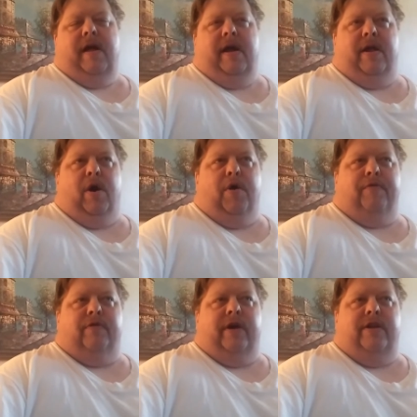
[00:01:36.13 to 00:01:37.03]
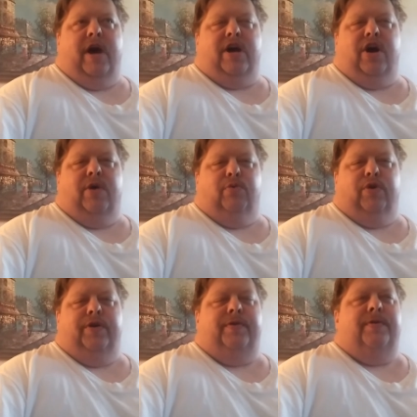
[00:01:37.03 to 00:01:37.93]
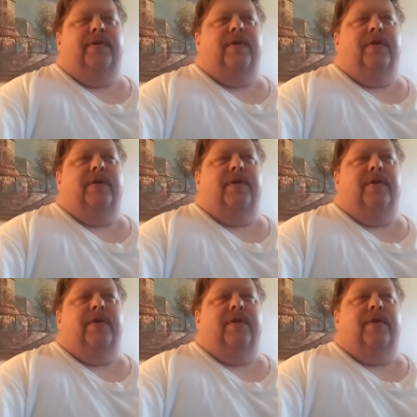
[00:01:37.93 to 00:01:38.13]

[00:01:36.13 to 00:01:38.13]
and hopefully, knock on wood,